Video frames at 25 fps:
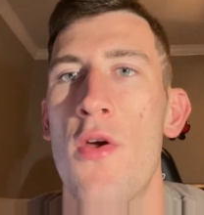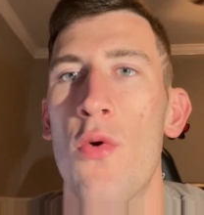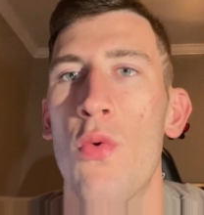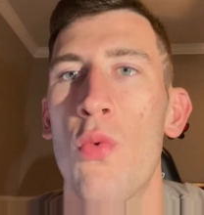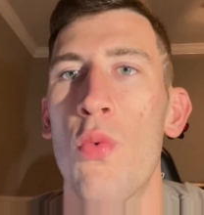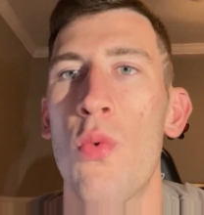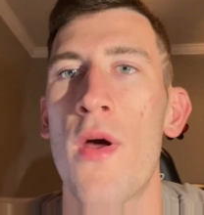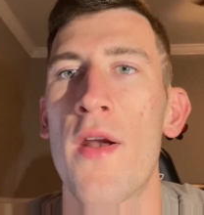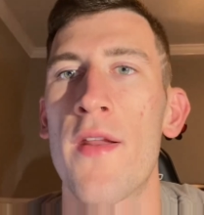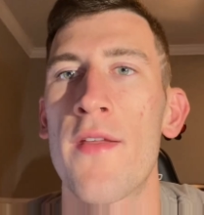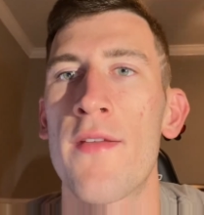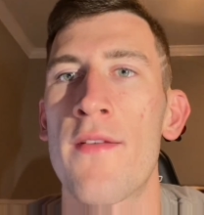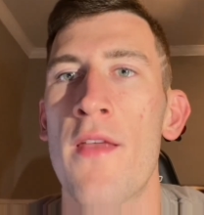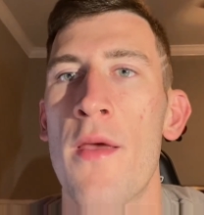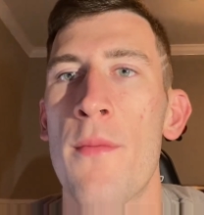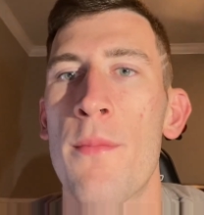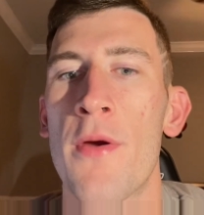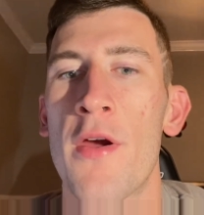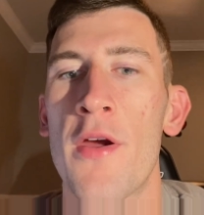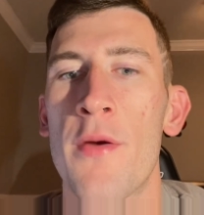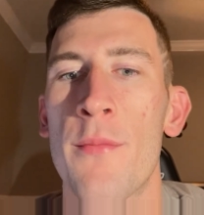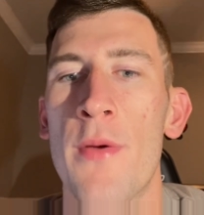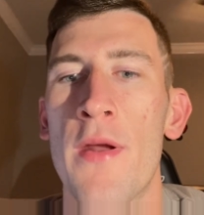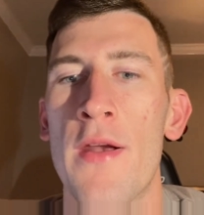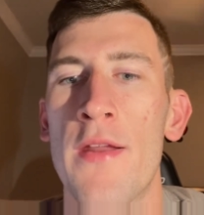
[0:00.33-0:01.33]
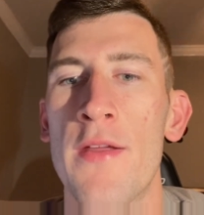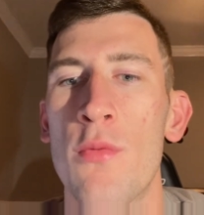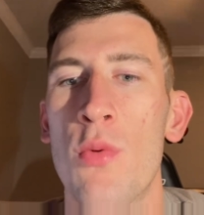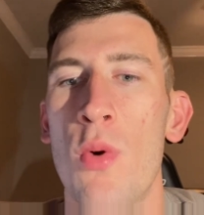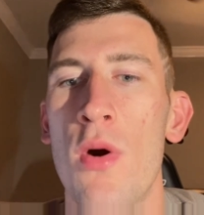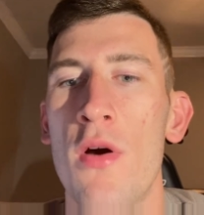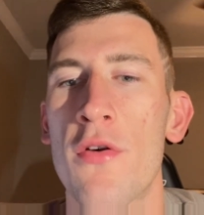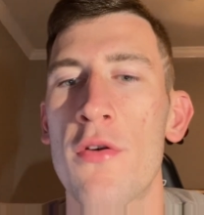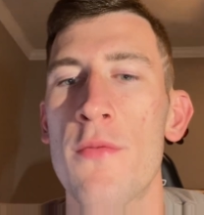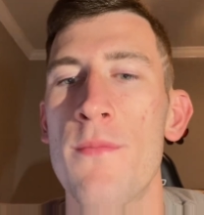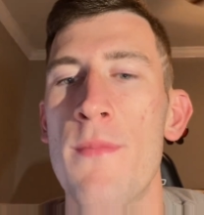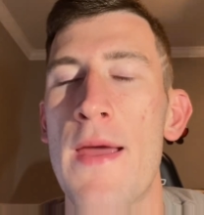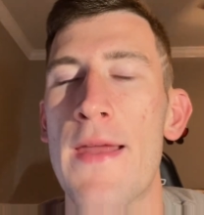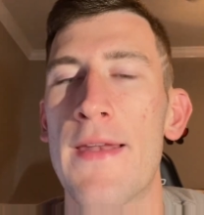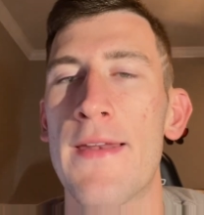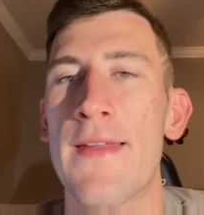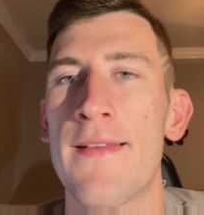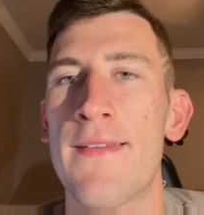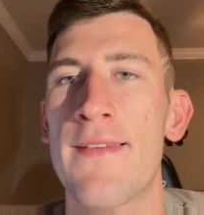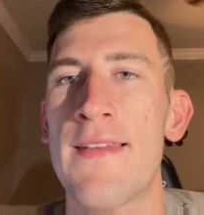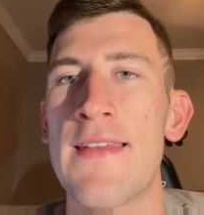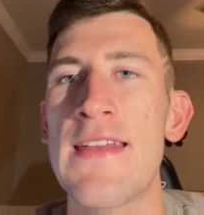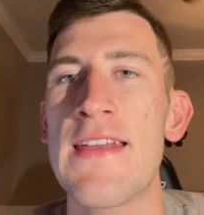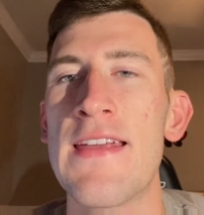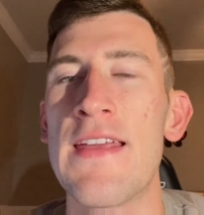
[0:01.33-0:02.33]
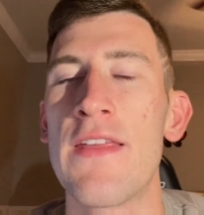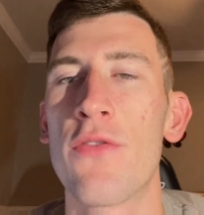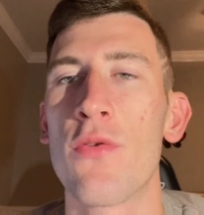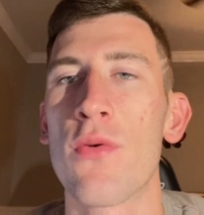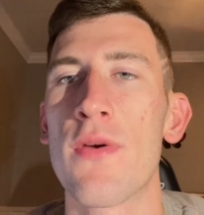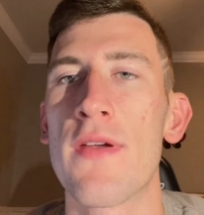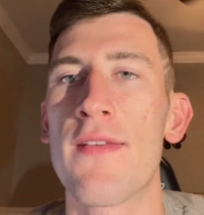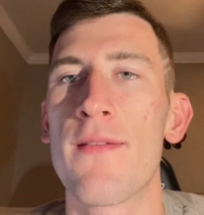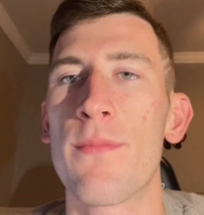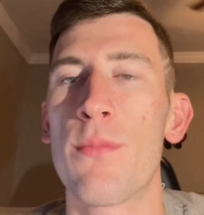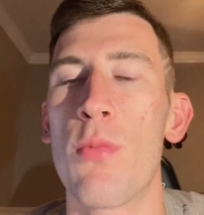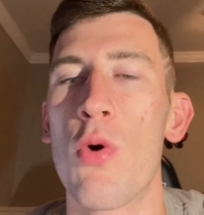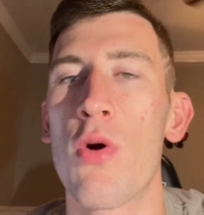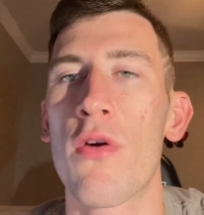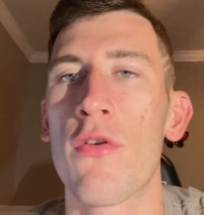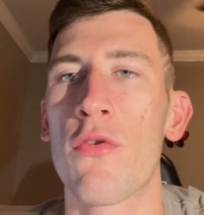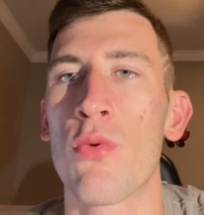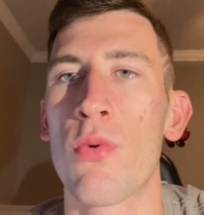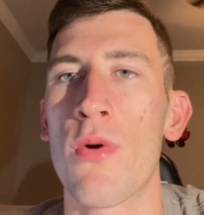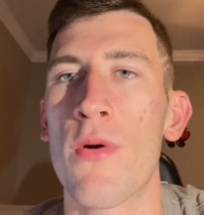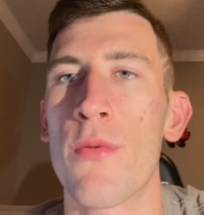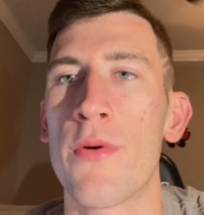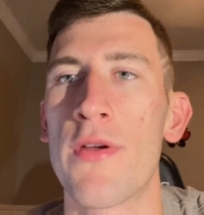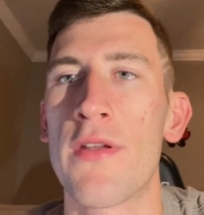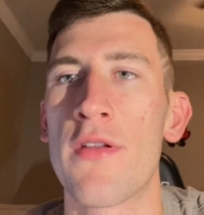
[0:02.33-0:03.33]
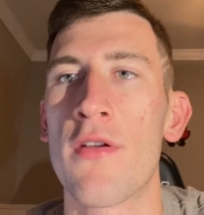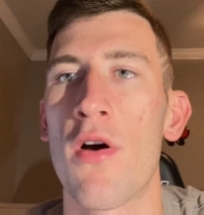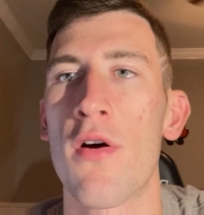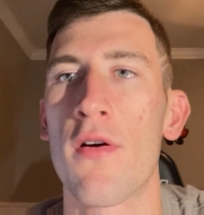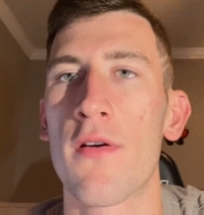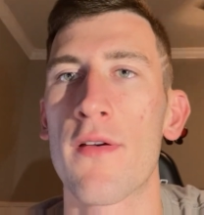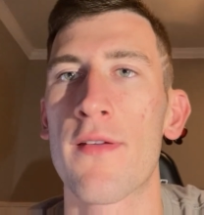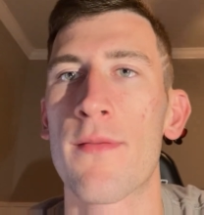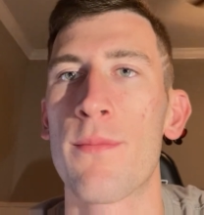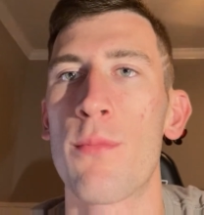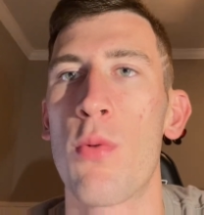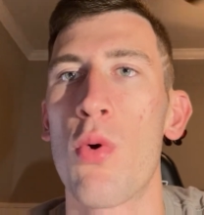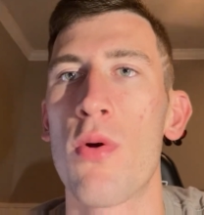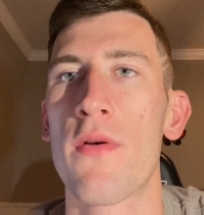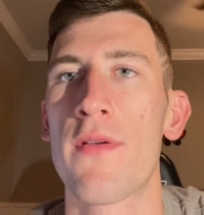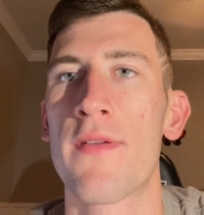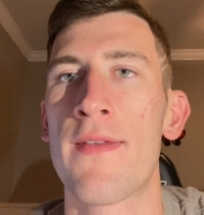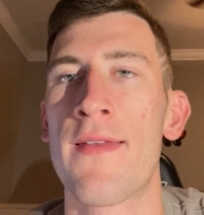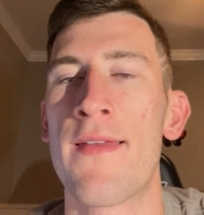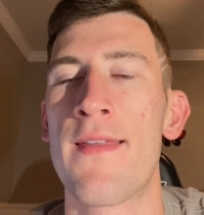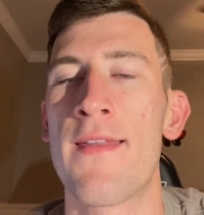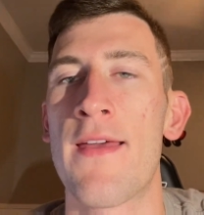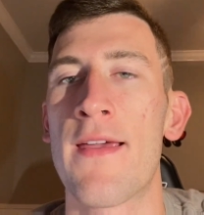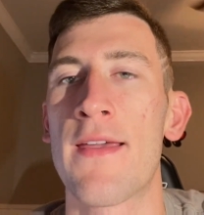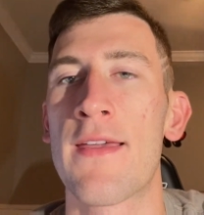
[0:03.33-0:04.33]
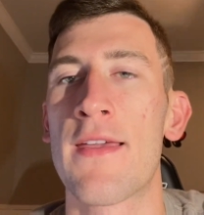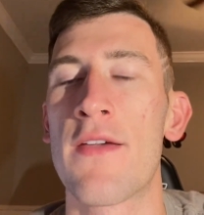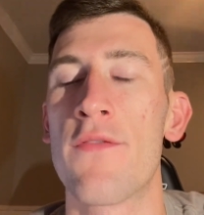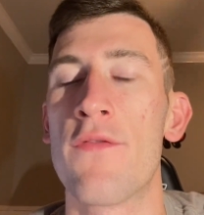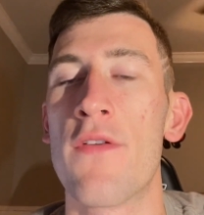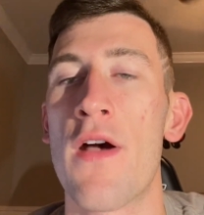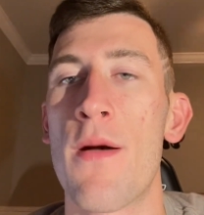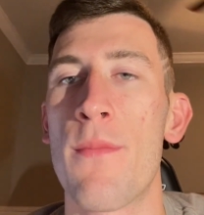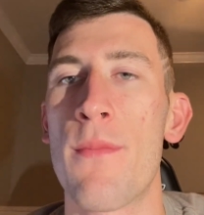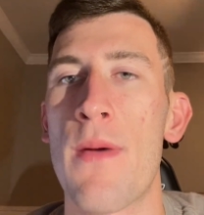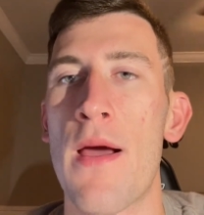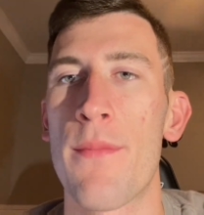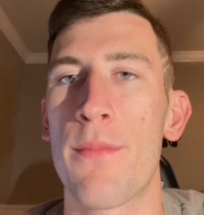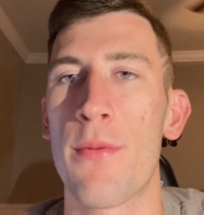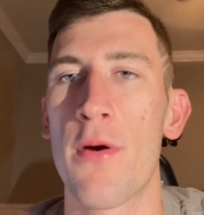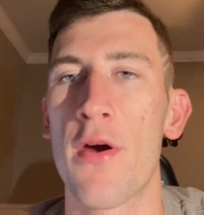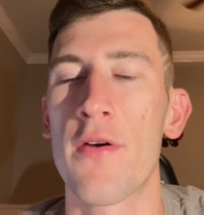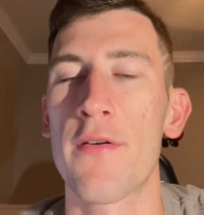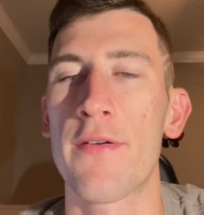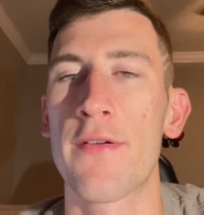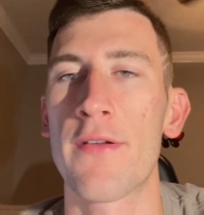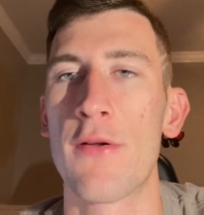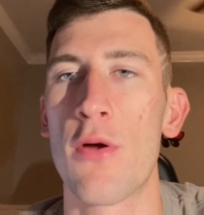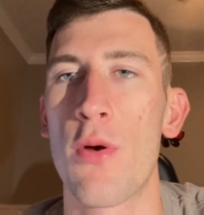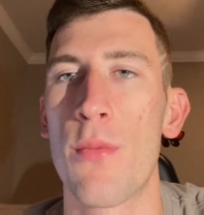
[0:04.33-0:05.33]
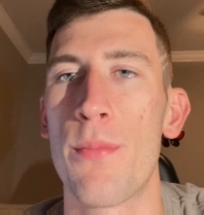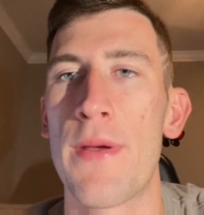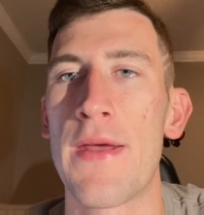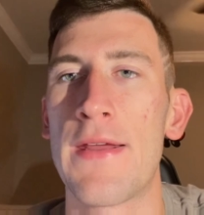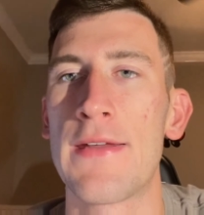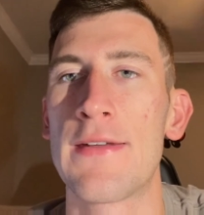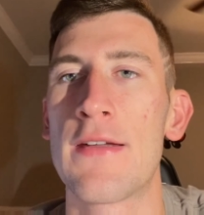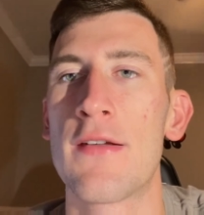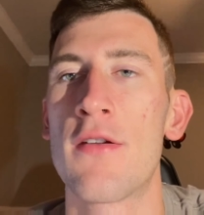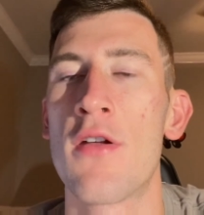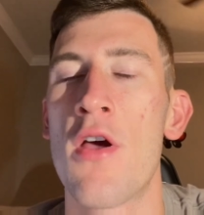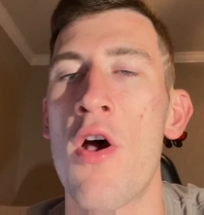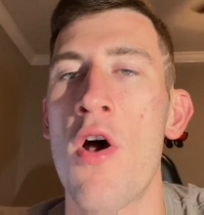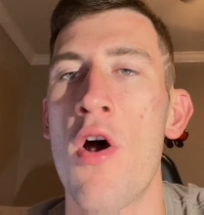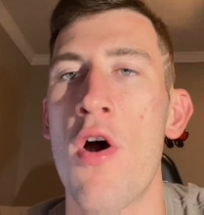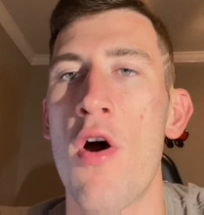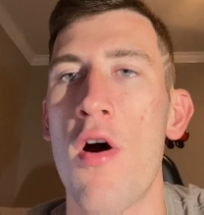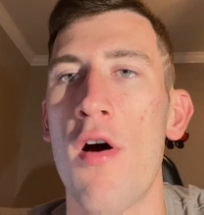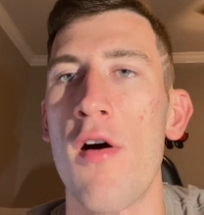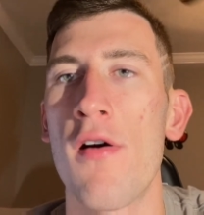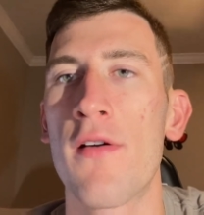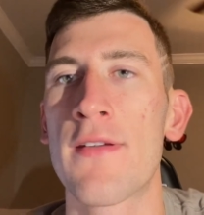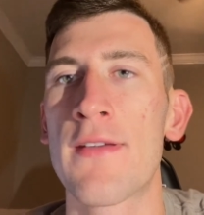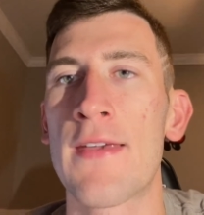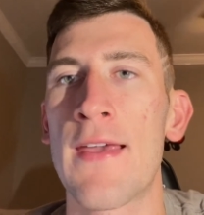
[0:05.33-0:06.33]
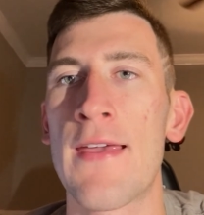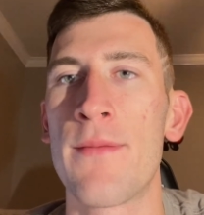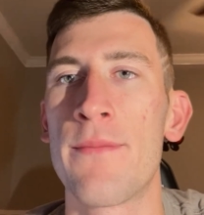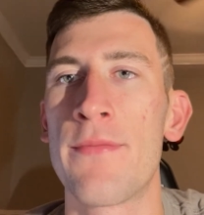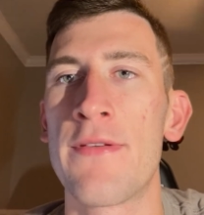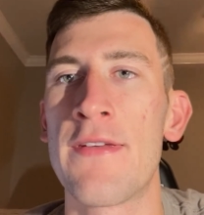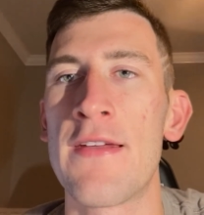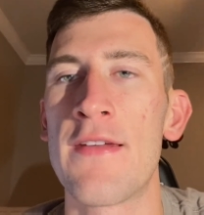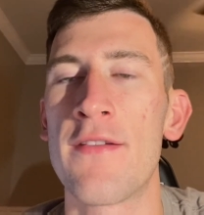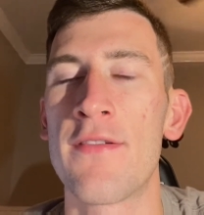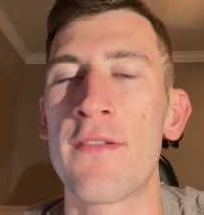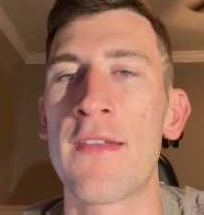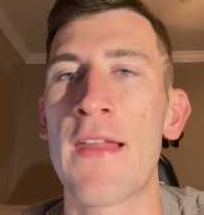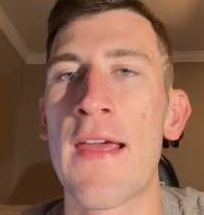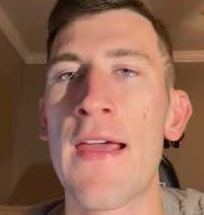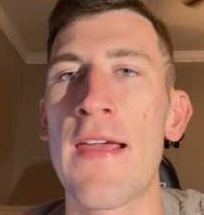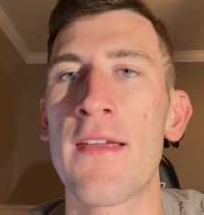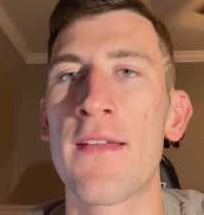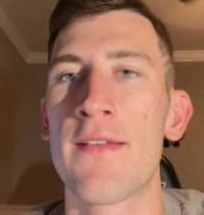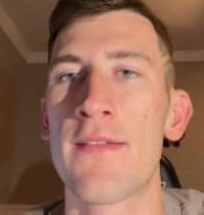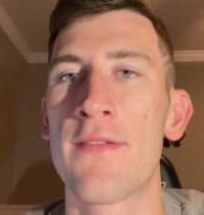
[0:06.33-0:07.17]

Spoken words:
What is up, everybody? Welcome back to CE3 Sports, where we talk sports and I give out my personal opinion on games each day.